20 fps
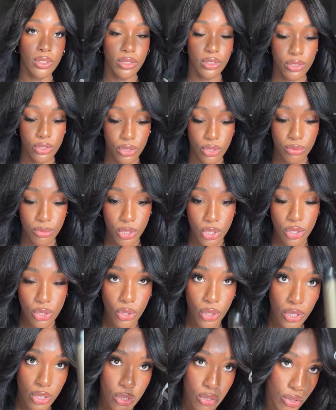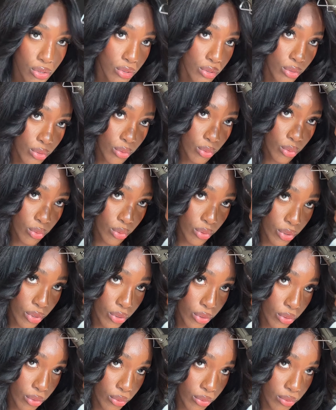So I'm just going to, you
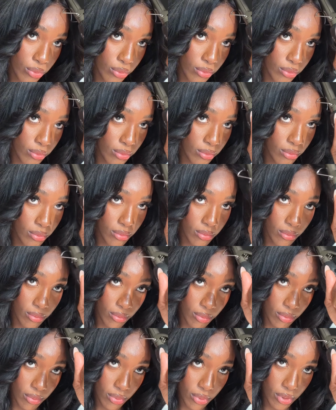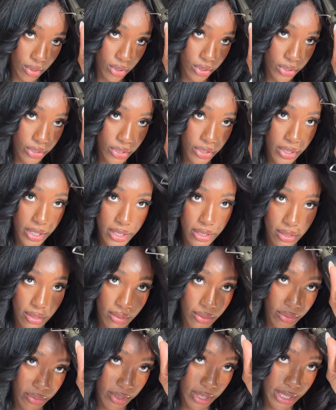know, try to
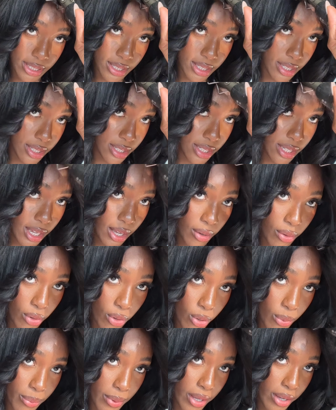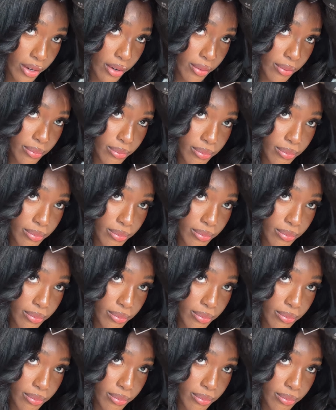flatten it out up here.